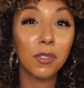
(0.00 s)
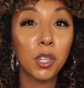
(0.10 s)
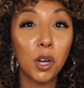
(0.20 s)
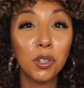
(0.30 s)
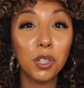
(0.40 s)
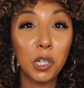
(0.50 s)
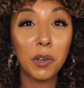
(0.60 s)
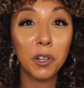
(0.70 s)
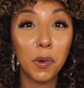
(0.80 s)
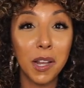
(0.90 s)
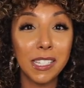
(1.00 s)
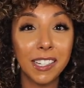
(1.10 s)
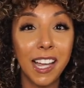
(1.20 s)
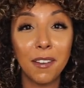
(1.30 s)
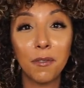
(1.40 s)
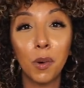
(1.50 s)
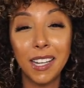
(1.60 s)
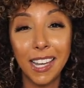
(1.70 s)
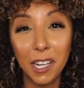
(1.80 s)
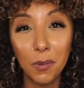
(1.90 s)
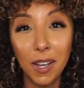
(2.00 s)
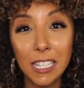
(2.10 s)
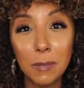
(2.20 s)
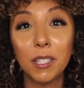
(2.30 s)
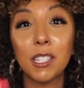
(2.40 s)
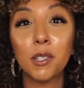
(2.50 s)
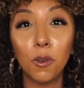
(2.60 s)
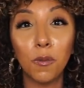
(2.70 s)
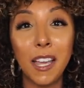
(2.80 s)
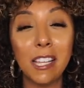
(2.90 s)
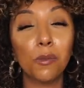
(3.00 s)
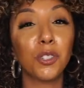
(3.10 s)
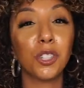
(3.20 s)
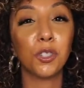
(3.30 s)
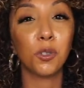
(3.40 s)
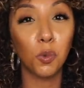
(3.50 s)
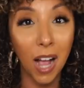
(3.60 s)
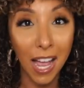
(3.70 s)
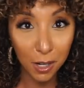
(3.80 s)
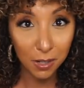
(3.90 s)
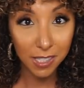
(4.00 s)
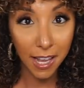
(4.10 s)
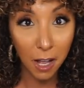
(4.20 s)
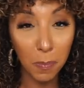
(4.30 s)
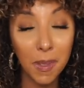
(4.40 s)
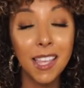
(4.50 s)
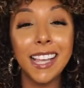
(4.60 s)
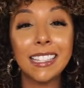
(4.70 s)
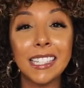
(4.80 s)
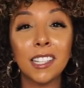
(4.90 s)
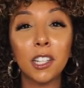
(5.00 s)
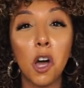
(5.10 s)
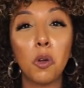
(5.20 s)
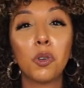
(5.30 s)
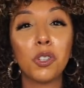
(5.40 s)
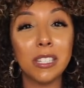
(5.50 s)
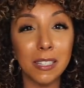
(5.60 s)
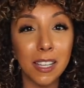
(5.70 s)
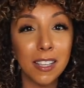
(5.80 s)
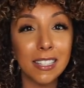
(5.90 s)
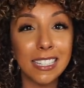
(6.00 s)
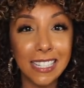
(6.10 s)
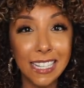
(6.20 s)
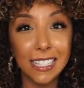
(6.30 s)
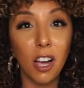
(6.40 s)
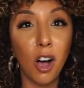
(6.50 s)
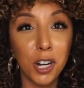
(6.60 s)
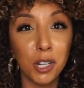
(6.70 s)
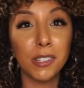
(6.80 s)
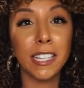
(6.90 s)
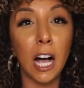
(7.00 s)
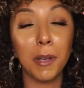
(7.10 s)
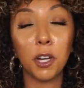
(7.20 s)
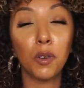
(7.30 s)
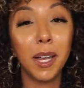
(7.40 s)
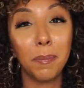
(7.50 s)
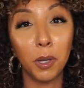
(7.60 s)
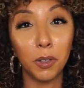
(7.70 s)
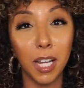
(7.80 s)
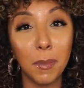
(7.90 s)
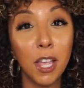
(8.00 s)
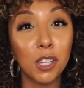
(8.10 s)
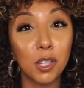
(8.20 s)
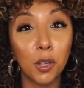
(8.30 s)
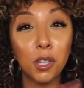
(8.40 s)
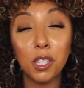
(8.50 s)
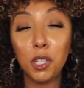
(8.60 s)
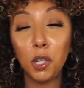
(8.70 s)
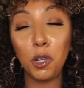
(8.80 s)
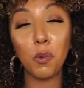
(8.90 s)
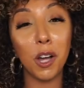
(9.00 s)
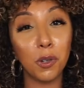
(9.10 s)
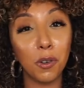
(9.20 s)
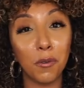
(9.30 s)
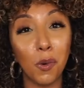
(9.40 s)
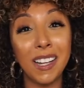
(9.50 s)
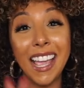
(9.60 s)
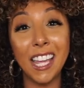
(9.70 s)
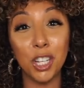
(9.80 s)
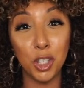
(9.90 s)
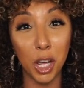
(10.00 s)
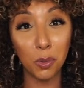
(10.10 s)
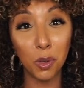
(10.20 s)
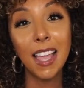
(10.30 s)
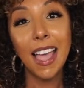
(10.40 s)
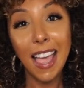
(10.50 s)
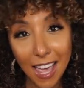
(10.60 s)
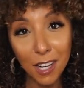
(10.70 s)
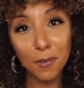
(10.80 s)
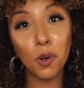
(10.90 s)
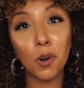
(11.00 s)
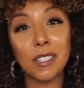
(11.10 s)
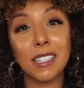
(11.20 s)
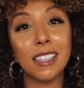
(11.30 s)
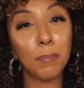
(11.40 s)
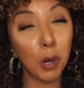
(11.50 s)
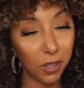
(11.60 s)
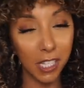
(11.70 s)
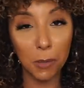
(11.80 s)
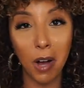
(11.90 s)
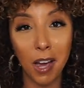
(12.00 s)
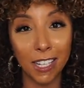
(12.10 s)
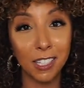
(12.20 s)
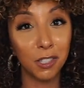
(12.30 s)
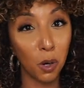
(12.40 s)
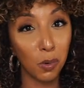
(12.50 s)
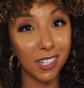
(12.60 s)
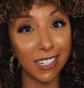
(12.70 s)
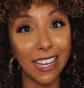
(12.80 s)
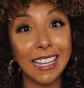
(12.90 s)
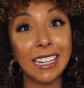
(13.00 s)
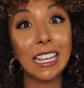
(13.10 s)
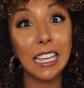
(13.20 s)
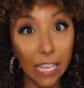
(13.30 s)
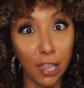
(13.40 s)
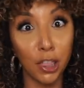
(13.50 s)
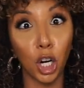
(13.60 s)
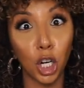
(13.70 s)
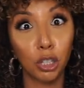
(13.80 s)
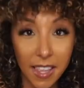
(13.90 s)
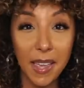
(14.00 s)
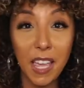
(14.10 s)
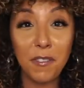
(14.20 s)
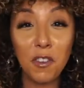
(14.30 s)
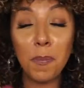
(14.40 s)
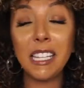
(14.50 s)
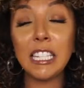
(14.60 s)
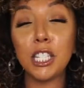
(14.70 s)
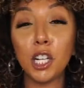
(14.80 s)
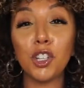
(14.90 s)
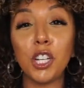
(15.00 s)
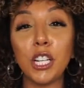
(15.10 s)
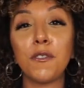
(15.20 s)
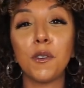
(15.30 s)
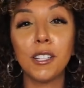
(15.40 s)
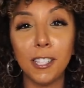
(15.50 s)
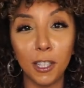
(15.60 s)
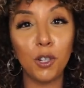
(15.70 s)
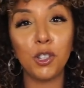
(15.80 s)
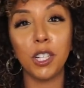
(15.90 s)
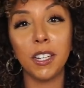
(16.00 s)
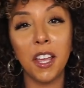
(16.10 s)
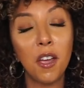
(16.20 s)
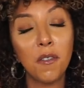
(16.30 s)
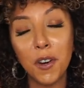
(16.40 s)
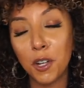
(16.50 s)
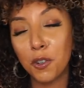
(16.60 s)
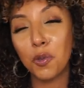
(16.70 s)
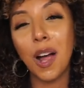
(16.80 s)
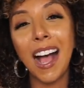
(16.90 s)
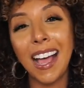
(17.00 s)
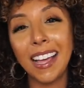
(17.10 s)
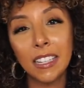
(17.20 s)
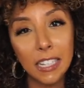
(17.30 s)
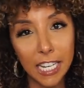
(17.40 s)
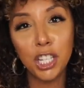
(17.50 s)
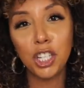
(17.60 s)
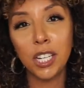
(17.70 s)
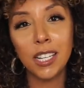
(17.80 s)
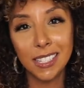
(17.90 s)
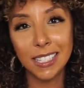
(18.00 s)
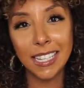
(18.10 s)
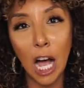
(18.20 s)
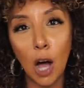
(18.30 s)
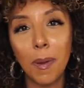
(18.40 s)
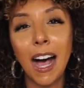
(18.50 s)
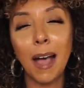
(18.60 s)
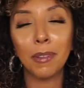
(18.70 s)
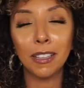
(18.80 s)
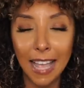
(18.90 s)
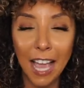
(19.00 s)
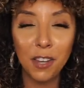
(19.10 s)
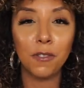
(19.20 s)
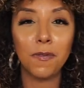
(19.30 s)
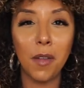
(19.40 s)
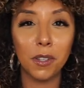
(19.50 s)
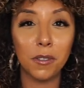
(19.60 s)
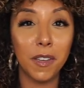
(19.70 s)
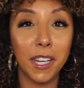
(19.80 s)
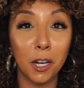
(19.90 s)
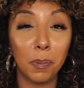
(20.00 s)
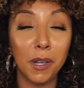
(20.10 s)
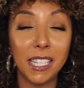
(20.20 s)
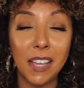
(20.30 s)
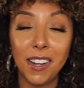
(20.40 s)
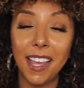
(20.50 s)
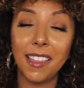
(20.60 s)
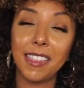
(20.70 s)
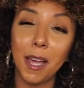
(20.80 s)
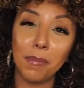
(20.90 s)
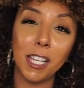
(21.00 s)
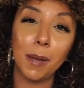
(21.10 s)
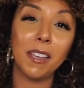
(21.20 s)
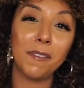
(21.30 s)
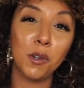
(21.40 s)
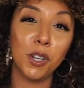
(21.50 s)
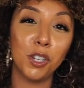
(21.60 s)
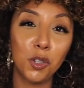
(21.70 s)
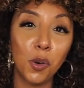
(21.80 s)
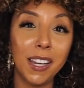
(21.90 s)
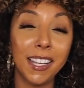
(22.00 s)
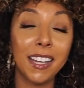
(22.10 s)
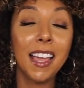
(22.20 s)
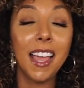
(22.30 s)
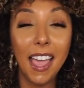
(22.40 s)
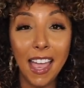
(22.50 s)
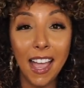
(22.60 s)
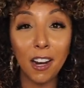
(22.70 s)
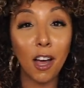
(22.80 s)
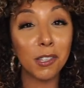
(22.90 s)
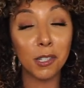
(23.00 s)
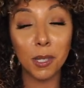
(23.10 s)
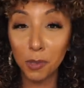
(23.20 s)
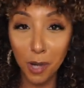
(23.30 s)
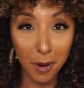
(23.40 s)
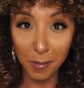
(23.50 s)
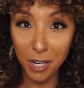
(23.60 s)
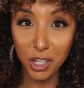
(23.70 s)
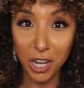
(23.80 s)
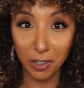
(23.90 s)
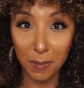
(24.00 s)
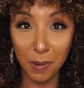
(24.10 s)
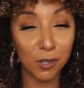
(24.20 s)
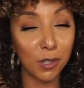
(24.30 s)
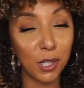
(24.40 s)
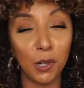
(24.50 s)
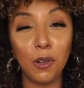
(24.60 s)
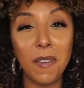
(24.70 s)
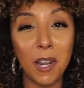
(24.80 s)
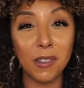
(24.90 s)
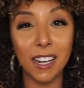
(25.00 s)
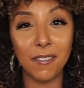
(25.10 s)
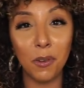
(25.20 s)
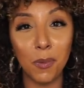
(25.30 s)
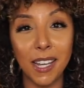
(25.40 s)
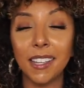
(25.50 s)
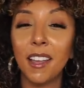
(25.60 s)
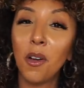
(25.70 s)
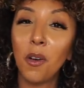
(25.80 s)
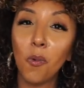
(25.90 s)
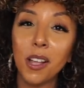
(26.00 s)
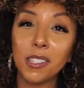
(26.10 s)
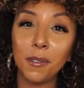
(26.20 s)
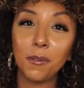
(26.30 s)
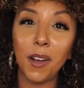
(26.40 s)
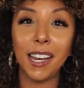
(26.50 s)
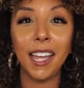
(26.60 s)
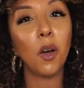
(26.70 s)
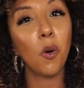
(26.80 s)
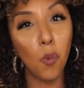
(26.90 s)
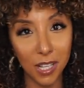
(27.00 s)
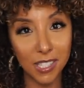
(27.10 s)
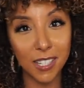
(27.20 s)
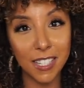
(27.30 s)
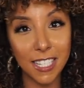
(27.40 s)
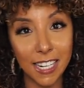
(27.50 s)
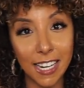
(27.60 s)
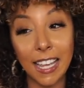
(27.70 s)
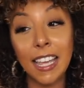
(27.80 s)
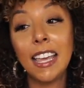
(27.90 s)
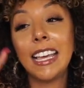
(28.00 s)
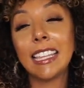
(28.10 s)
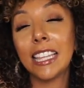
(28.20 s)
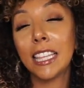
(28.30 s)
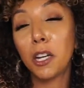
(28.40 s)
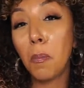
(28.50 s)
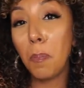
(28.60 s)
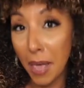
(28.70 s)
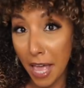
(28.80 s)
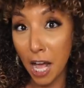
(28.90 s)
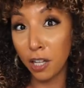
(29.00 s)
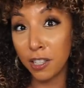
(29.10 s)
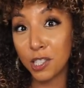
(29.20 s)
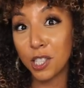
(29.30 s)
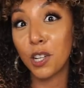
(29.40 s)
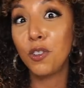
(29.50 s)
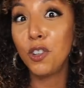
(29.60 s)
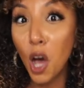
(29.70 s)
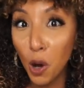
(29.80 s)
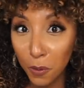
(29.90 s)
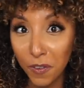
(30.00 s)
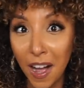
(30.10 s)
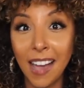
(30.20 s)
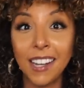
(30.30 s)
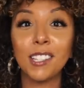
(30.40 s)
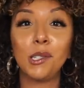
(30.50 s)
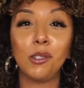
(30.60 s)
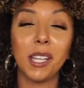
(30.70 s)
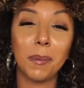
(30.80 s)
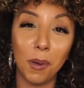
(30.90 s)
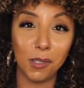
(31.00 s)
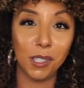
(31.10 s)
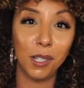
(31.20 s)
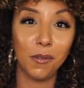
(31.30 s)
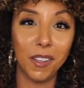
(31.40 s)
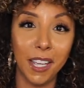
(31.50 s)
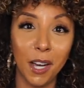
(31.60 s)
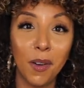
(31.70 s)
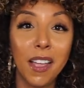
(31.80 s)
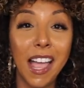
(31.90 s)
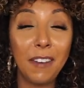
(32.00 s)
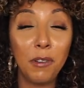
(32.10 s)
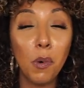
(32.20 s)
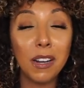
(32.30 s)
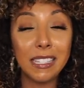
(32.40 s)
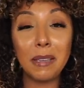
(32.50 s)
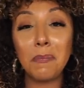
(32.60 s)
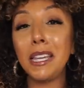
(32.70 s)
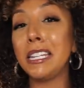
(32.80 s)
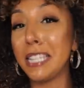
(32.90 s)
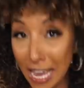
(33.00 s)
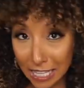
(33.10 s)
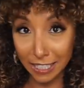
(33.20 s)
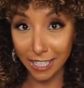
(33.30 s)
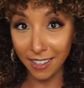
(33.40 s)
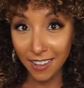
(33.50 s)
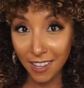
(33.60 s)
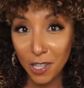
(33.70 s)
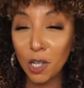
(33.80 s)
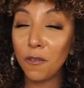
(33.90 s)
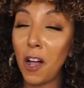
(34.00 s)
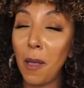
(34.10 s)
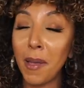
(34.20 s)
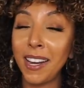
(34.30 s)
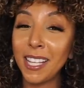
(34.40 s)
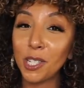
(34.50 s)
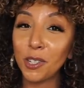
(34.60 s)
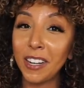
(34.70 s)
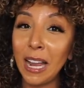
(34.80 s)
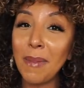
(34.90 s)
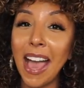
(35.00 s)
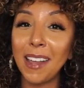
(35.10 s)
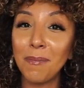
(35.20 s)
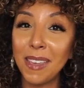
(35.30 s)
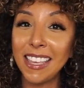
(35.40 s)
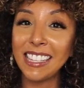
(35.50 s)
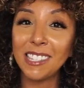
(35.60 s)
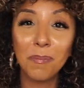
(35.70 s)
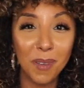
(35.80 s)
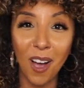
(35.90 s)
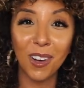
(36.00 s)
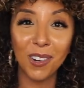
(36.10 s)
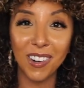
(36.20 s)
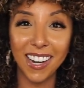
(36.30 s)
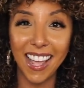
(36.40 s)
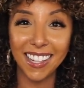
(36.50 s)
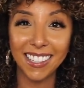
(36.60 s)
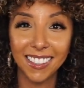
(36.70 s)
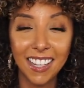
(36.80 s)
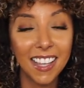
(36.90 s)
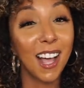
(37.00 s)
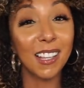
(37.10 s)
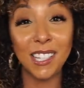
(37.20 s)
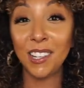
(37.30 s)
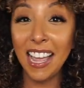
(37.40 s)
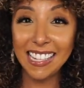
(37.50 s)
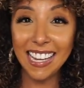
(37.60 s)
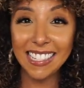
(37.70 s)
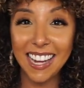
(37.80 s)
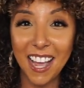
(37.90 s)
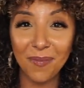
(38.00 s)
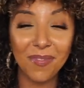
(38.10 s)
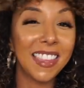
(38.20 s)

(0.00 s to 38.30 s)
Those are two ingredients that I avoid anyways, but sulfates will just dry your scalp and silicone will just sit on your scalp and create buildup. So those are the two you want to avoid in general. And of course, both of these products don't contain either. If you've been searching for a solution for your dry, itchy scalp, I'm glad you found this video. Please give it a thumbs up if you enjoyed it, and also subscribe to my channel. I post 2 new videos every week, once on Friday, once on Sunday. Hit the little bell so you're notified as soon as I post a new video. And if you want to see me daily, you can follow me on Instagram at Ms. Bianca Renee. I'll see you guys next time.